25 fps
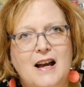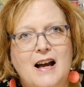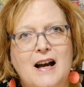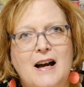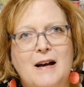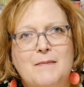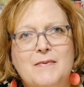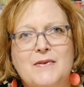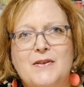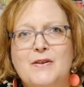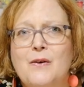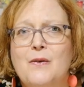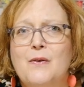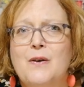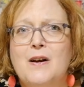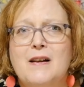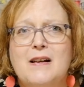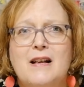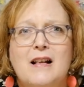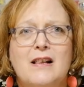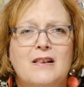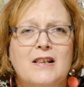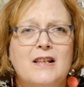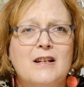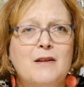Um, so a,
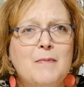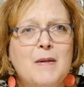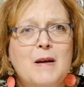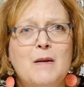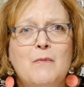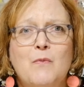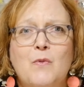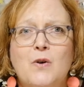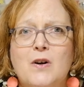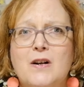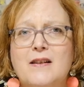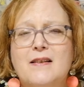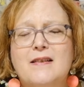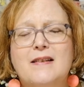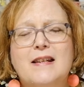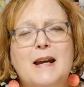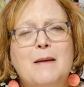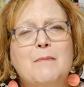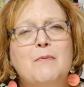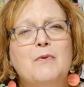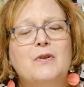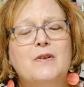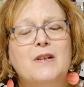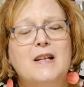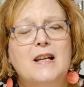a, little bit more
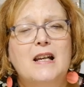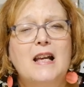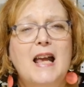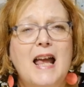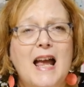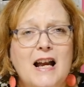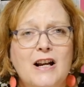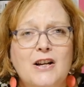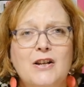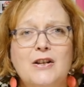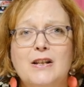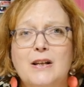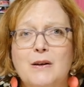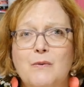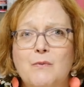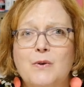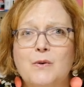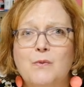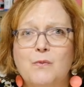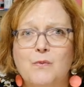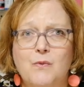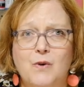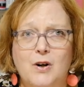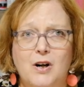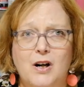stable knit actually
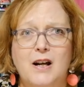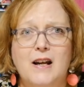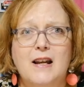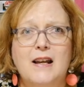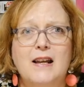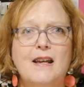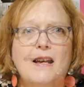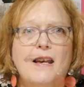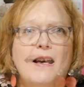would work.